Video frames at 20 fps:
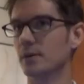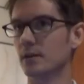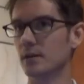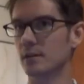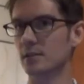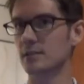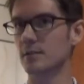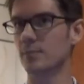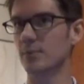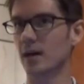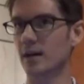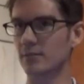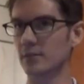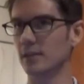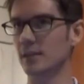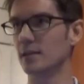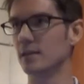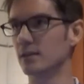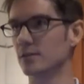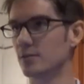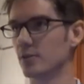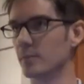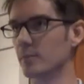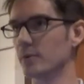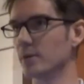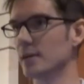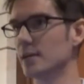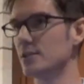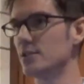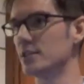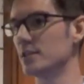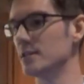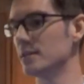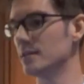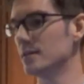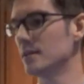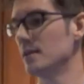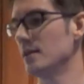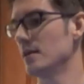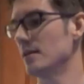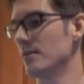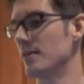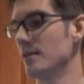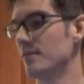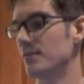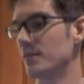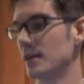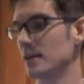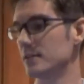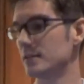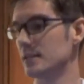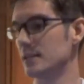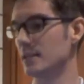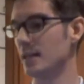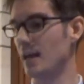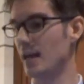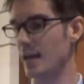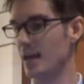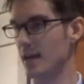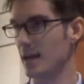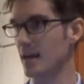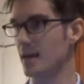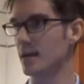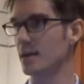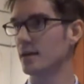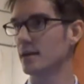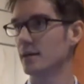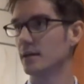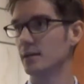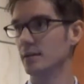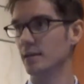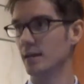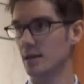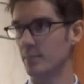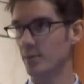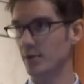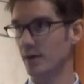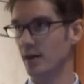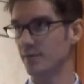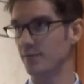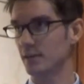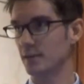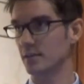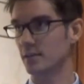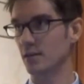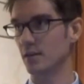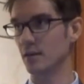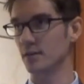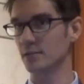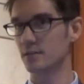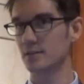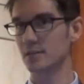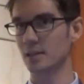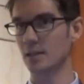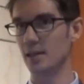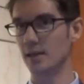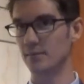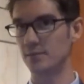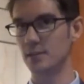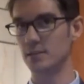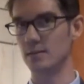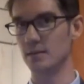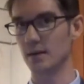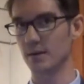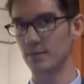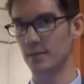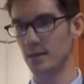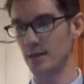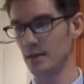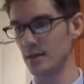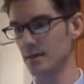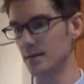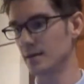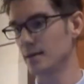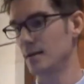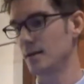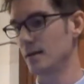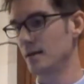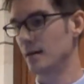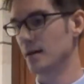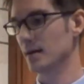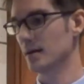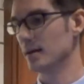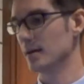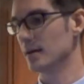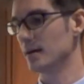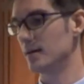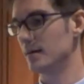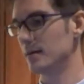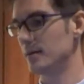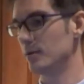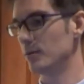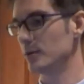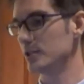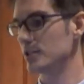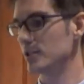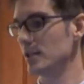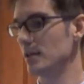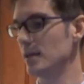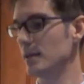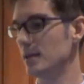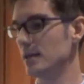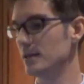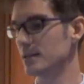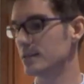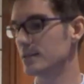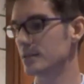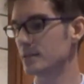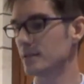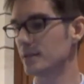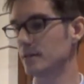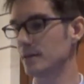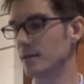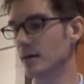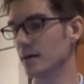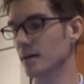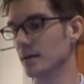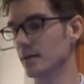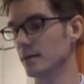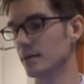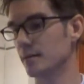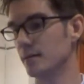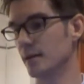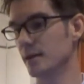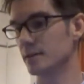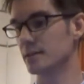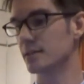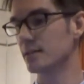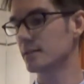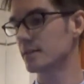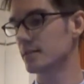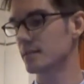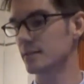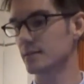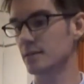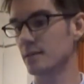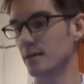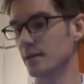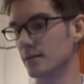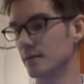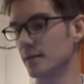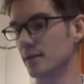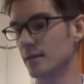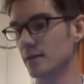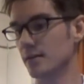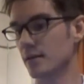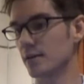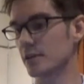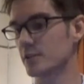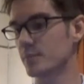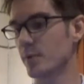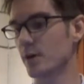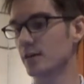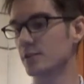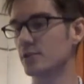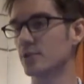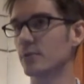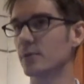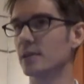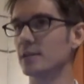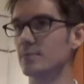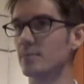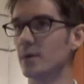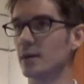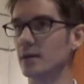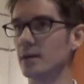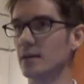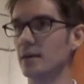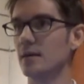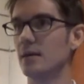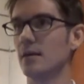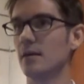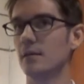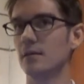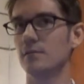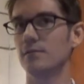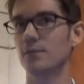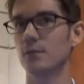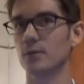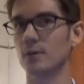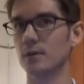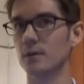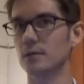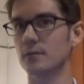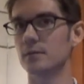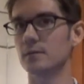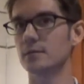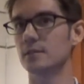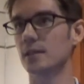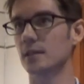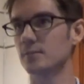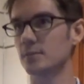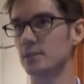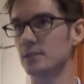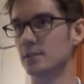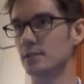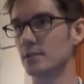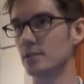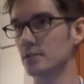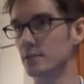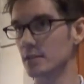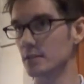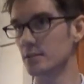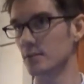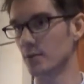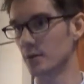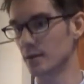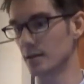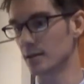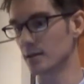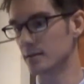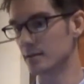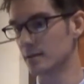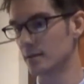Burger was a privately held corporation. They founded a nonprofit called Slave to Nothing, which exists in large part to raise money for substance use disorder,